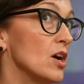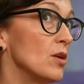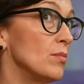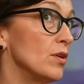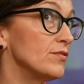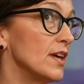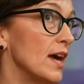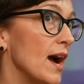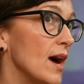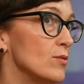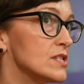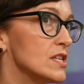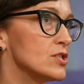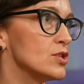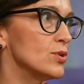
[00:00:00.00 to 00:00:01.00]
of the houses
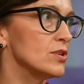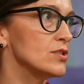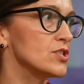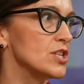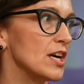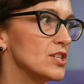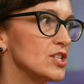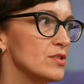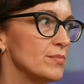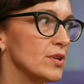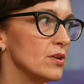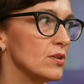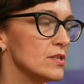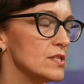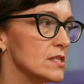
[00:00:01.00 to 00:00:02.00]
new construction
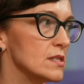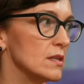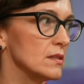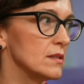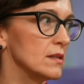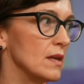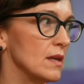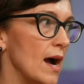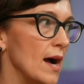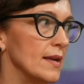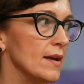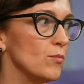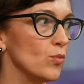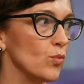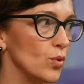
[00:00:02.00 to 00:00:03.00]
because I am
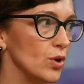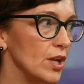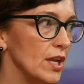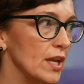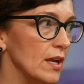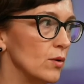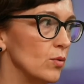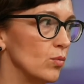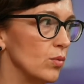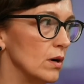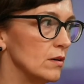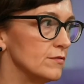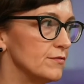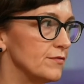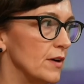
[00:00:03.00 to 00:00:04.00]
working
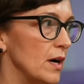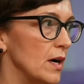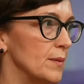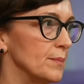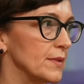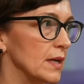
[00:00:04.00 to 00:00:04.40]
with um,